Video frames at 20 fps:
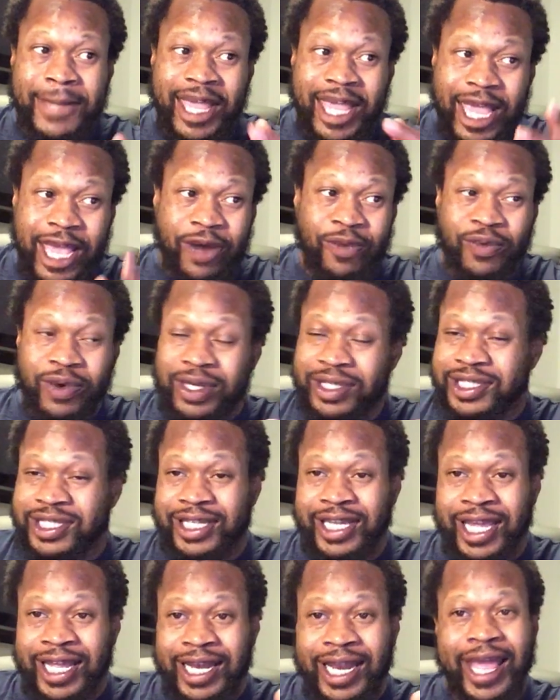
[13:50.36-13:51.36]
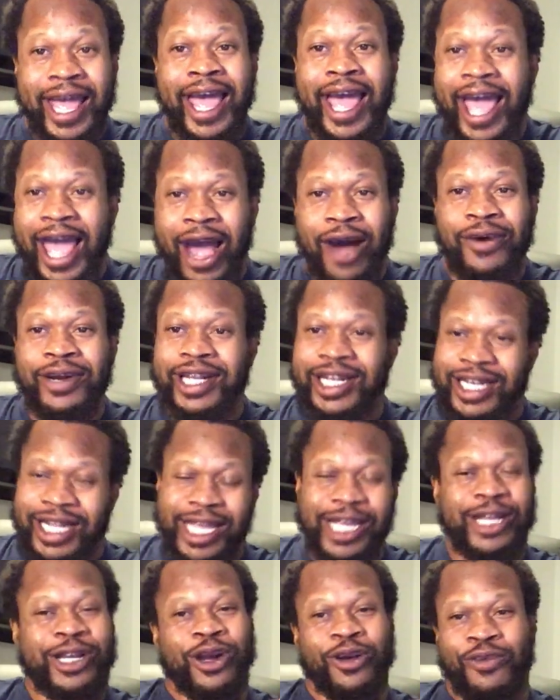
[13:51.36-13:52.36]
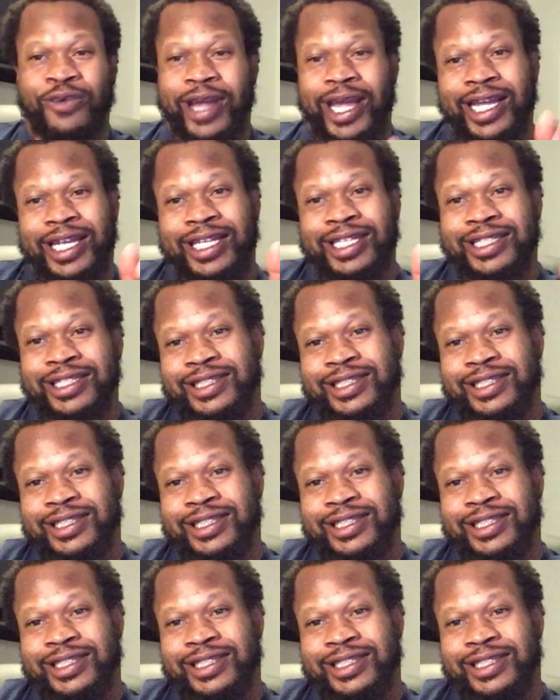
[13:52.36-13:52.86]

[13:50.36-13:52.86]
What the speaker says: And once again, how did incorrect